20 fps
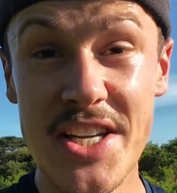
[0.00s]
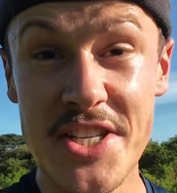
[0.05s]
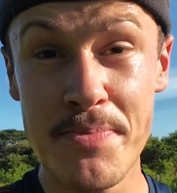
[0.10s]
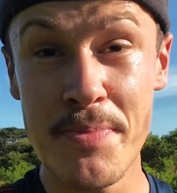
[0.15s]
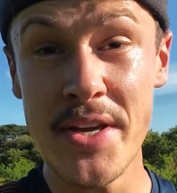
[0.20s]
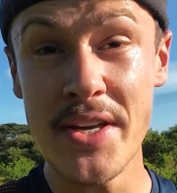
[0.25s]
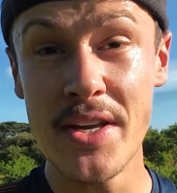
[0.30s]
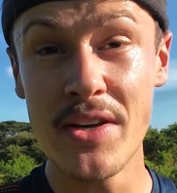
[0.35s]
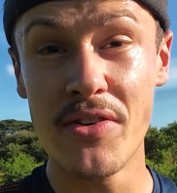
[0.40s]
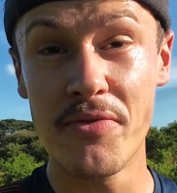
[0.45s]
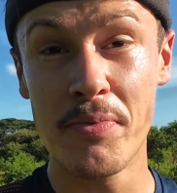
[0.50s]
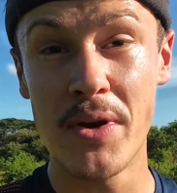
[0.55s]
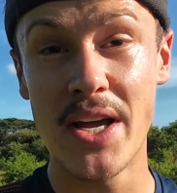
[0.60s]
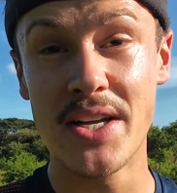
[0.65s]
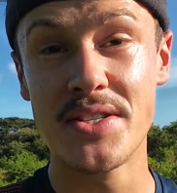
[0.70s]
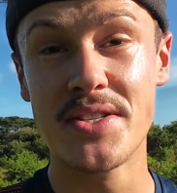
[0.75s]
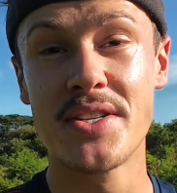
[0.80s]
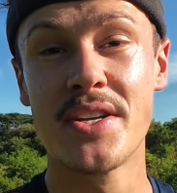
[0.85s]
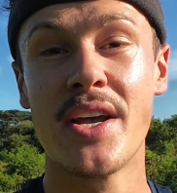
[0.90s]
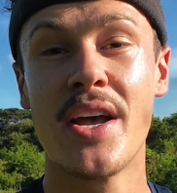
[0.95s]
And speaking of
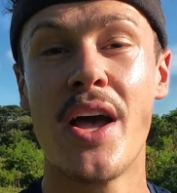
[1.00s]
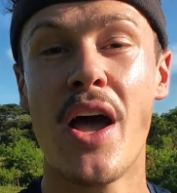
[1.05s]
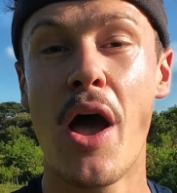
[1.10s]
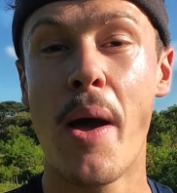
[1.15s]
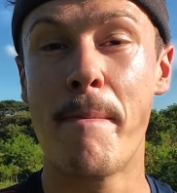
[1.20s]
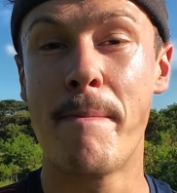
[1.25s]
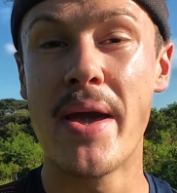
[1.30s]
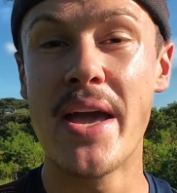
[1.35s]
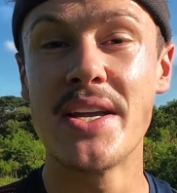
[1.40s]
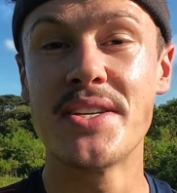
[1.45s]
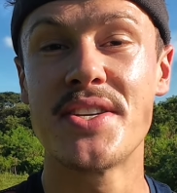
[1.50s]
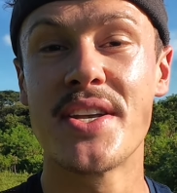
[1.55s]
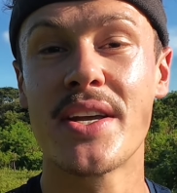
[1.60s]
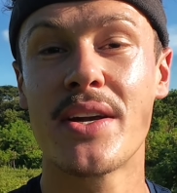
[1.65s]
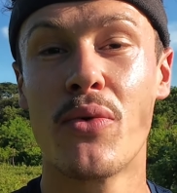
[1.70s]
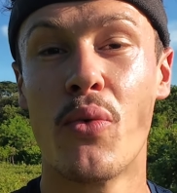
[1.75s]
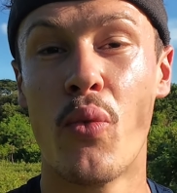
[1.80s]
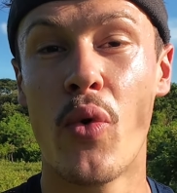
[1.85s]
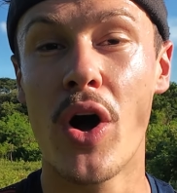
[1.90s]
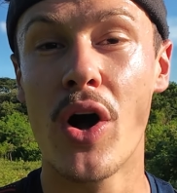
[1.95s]
plans, a
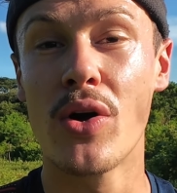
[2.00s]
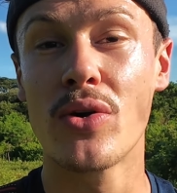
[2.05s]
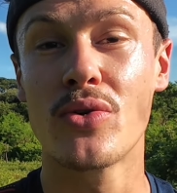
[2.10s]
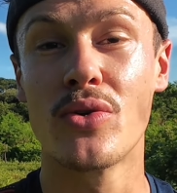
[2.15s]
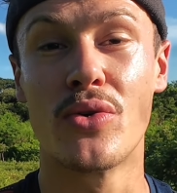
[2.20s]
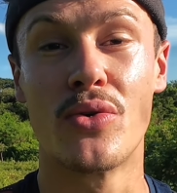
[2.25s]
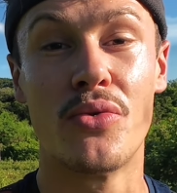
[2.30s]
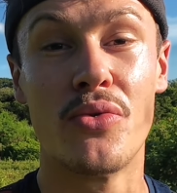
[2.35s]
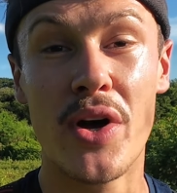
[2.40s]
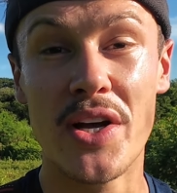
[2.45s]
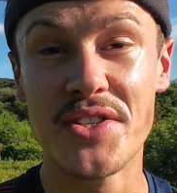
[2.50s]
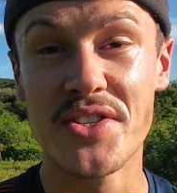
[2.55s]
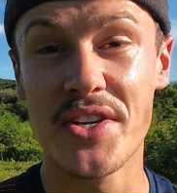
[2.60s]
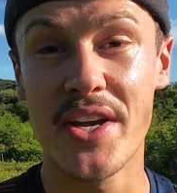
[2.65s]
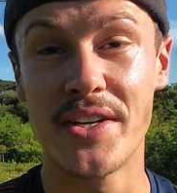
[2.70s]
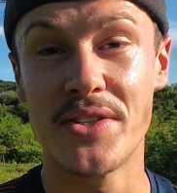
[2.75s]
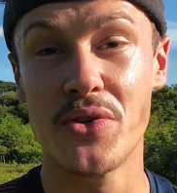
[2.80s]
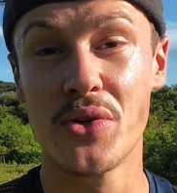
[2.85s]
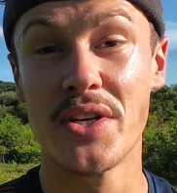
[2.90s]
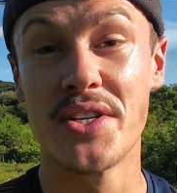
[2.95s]
basic walk or run
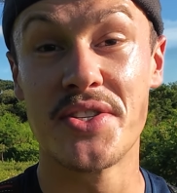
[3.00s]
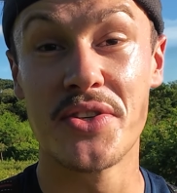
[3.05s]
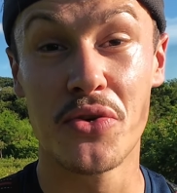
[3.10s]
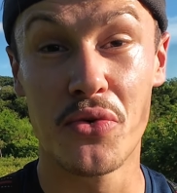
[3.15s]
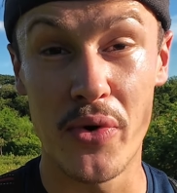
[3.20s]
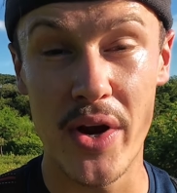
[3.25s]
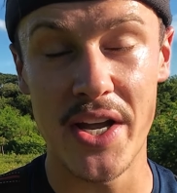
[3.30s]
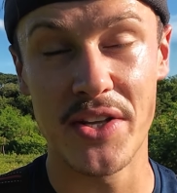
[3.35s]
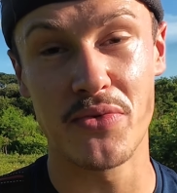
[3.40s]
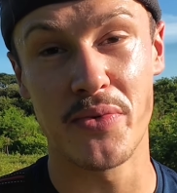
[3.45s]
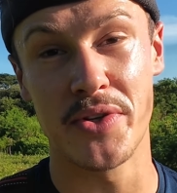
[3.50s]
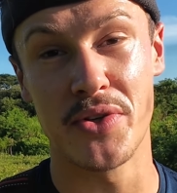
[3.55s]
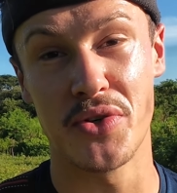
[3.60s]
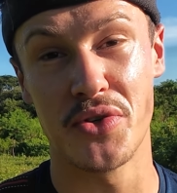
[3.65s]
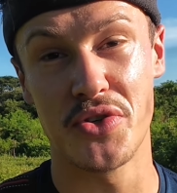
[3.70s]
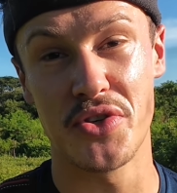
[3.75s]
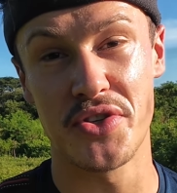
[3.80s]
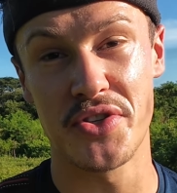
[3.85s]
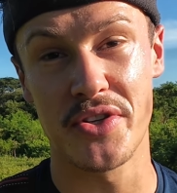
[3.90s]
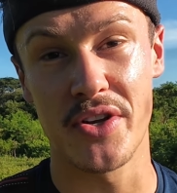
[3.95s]
schedule is great when you're
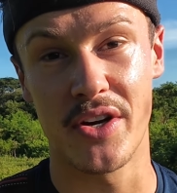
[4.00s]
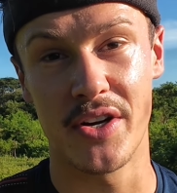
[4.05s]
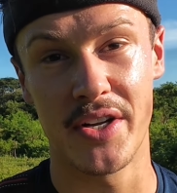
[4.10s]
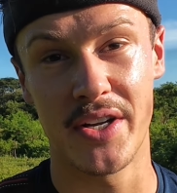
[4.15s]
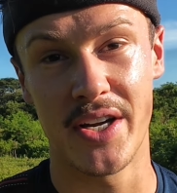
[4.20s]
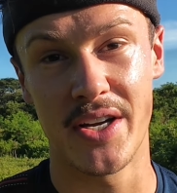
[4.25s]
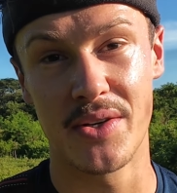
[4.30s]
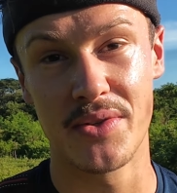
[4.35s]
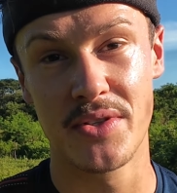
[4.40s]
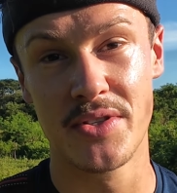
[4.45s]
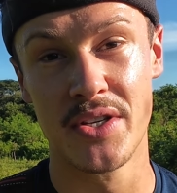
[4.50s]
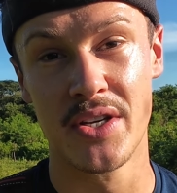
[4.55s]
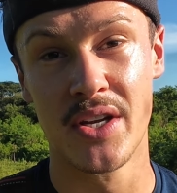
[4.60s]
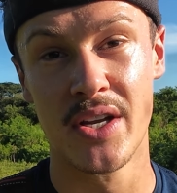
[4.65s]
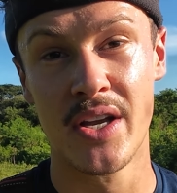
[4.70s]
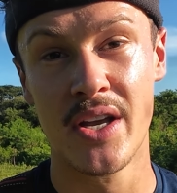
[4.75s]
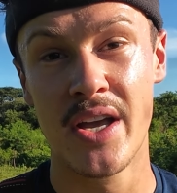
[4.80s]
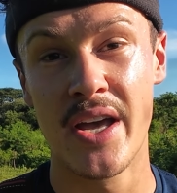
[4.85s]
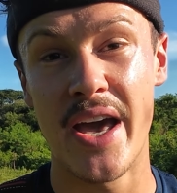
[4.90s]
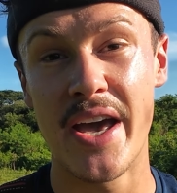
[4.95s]
just starting out.
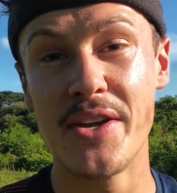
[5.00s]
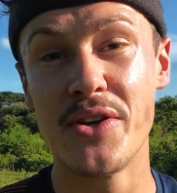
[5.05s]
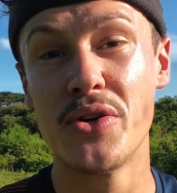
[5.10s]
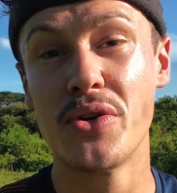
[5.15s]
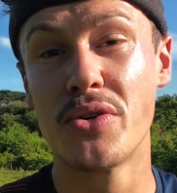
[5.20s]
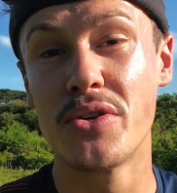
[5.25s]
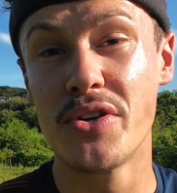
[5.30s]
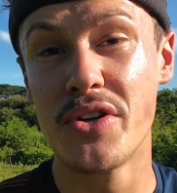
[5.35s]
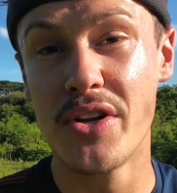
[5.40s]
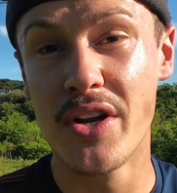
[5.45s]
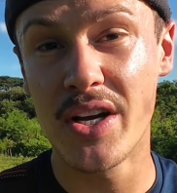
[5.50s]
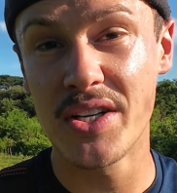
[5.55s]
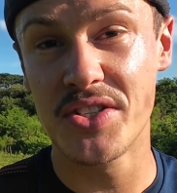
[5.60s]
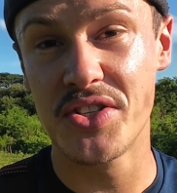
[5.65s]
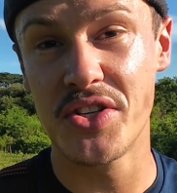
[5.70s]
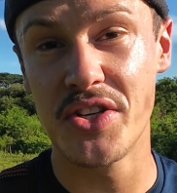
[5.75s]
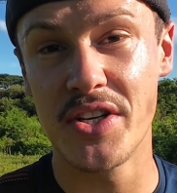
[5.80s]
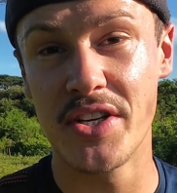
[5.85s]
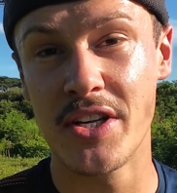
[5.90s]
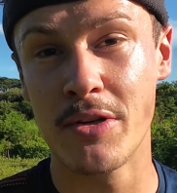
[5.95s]
And you're not
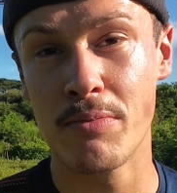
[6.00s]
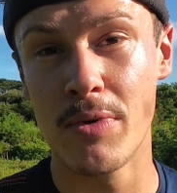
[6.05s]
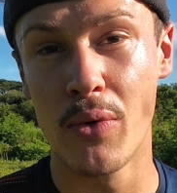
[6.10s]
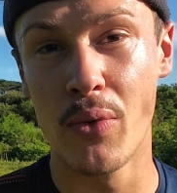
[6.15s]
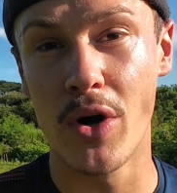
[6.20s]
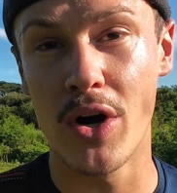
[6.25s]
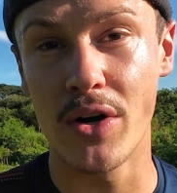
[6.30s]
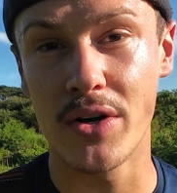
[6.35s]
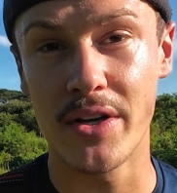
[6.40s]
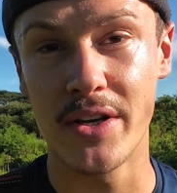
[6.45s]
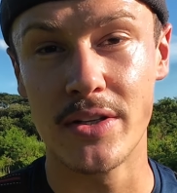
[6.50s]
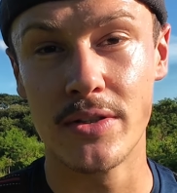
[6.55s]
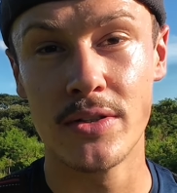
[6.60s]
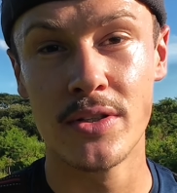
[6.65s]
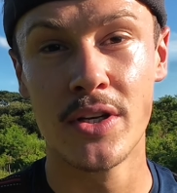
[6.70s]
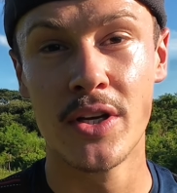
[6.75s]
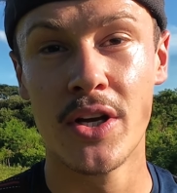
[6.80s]
cheating by walking.